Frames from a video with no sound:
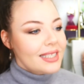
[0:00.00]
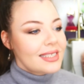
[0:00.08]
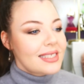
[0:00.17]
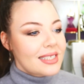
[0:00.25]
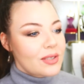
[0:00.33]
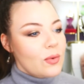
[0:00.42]

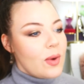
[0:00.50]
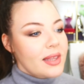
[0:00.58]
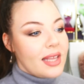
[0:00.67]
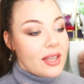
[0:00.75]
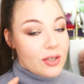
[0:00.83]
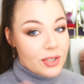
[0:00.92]
This is the one
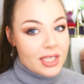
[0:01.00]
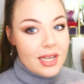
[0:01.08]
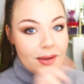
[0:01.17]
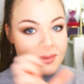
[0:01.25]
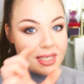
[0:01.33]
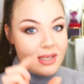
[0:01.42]
that usually
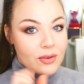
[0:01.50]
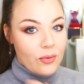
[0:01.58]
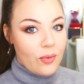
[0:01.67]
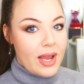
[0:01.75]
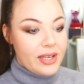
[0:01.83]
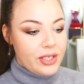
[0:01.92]
comes in the
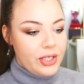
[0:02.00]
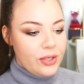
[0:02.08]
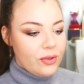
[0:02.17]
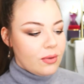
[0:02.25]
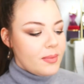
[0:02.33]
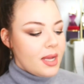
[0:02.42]
red
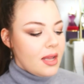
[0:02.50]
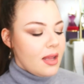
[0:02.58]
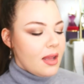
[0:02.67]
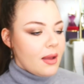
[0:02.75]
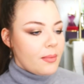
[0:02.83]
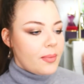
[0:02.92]
cube,
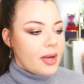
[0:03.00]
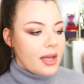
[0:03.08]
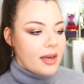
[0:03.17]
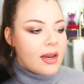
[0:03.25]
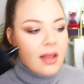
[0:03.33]
but